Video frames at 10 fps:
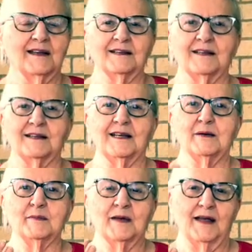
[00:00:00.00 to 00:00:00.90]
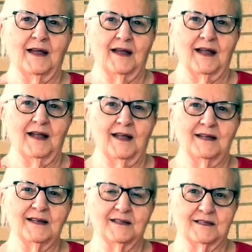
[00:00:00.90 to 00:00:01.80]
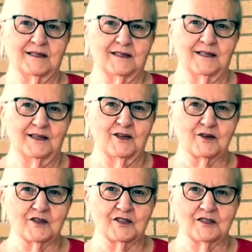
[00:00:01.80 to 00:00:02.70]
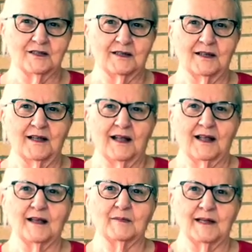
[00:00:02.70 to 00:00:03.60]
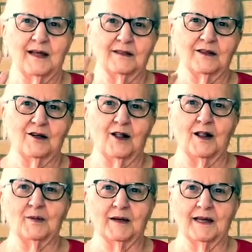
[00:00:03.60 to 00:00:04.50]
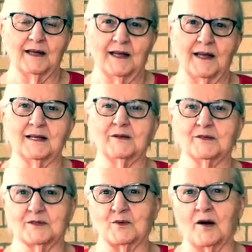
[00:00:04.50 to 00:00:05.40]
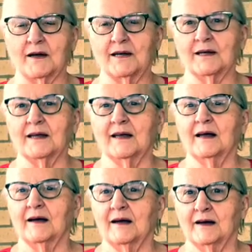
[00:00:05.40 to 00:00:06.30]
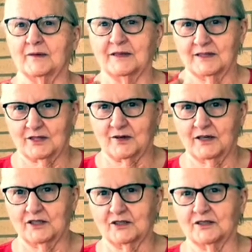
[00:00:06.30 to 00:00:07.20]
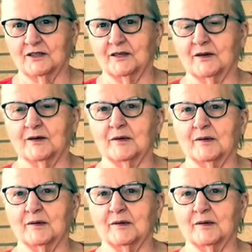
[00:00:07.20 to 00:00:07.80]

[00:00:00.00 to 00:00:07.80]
And then him and his nurse come down the hallway, and he was walking with his crutches, you know.